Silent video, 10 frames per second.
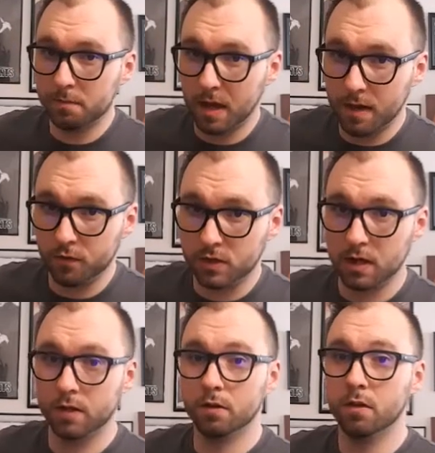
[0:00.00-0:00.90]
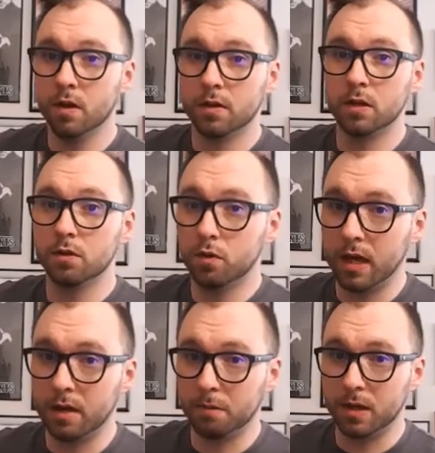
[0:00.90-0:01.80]
them ever tell you that you
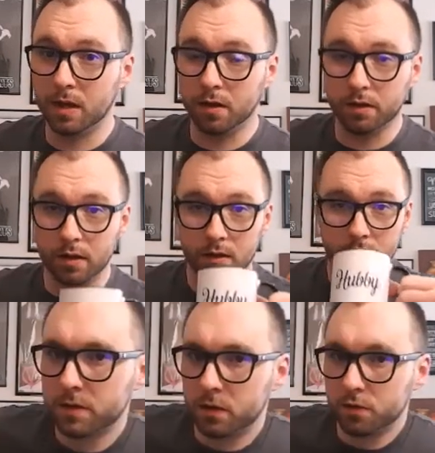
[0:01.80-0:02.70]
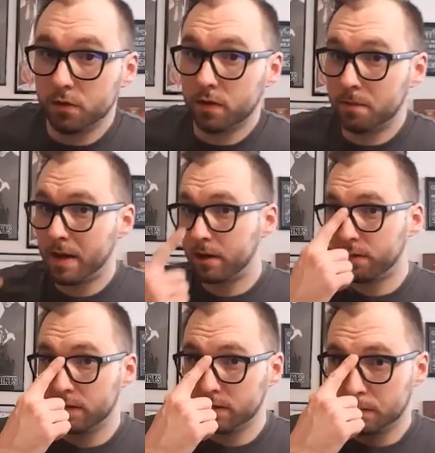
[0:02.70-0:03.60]
can't be healthy. Because the truth of the
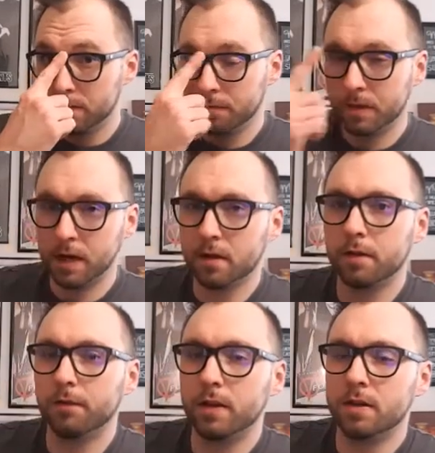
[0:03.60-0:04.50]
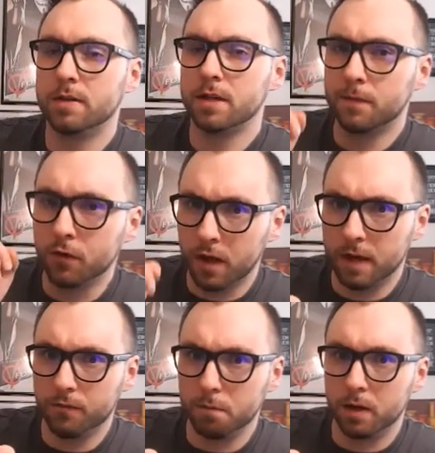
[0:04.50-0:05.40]
matter is that health and fitness is for
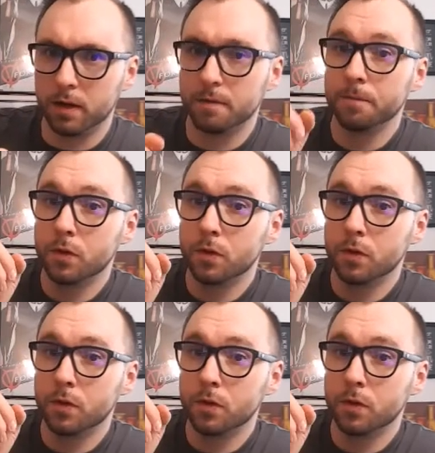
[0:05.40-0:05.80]
everybody.